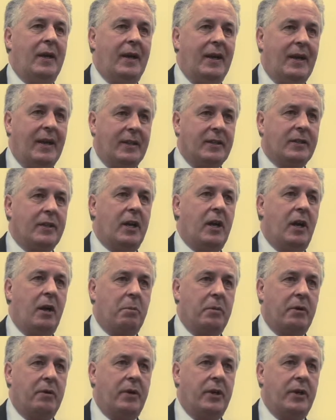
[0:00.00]
Its
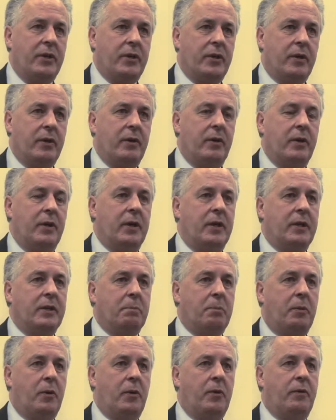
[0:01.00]
Karma ratio is
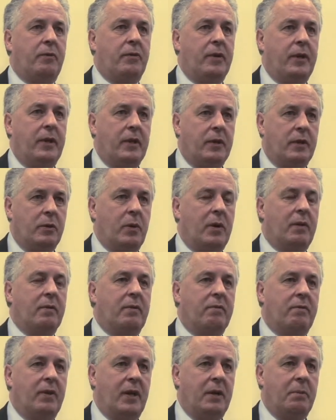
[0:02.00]
0.3, 12
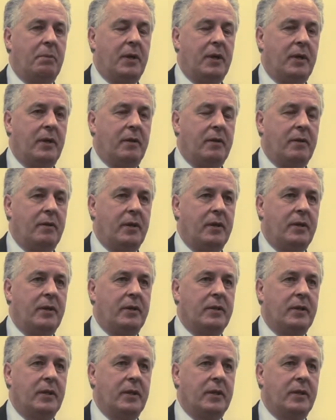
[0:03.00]
divided by
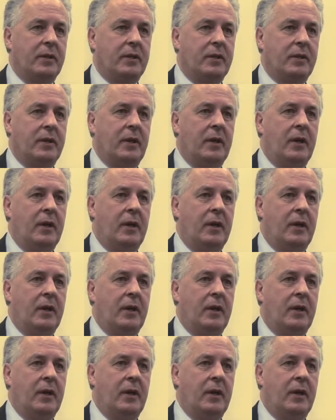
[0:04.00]
36.